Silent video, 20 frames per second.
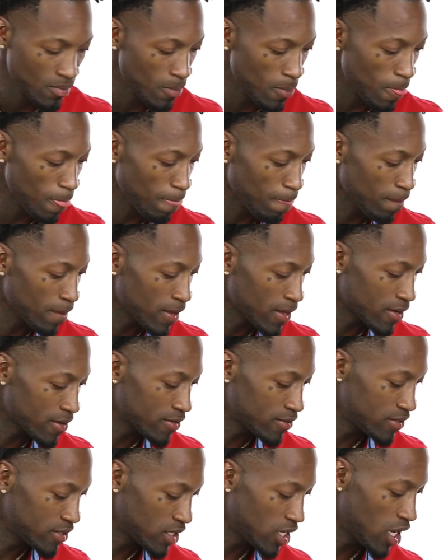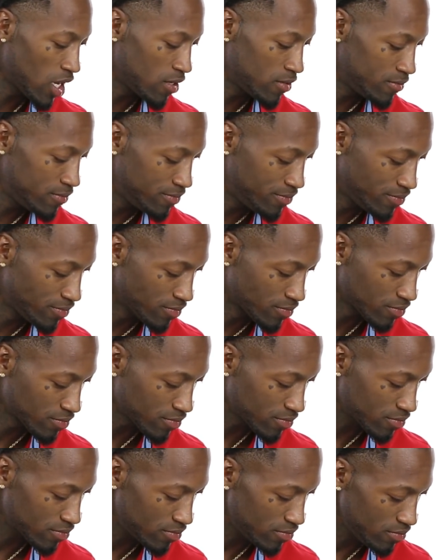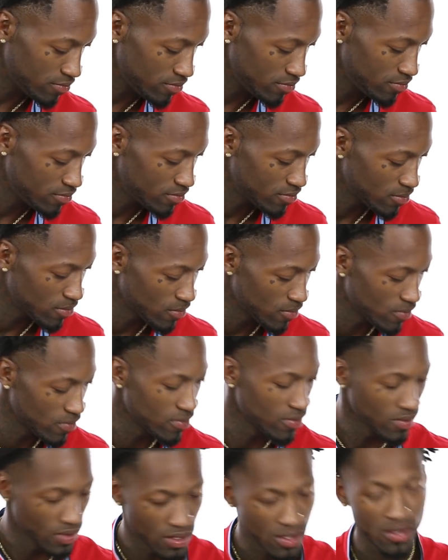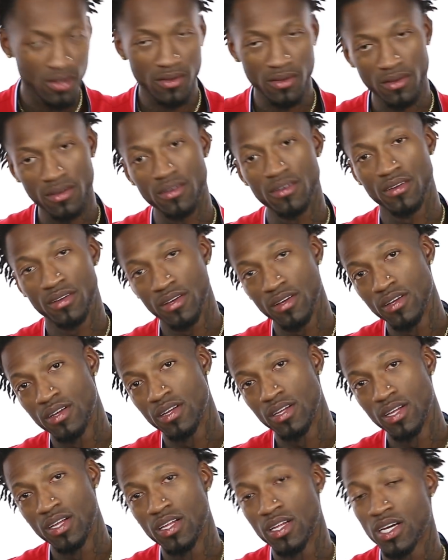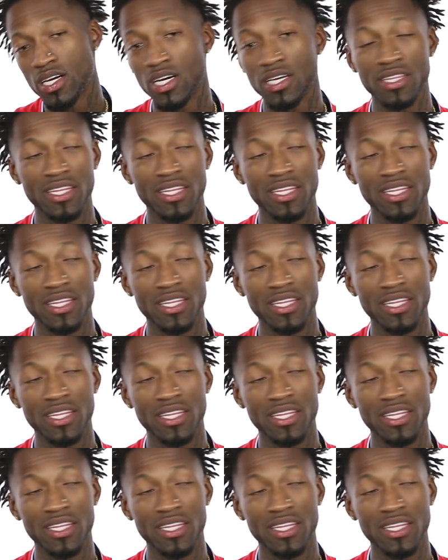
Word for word: Uh, I don't yeah. think I've heard another guy uh, ever admit to something like that.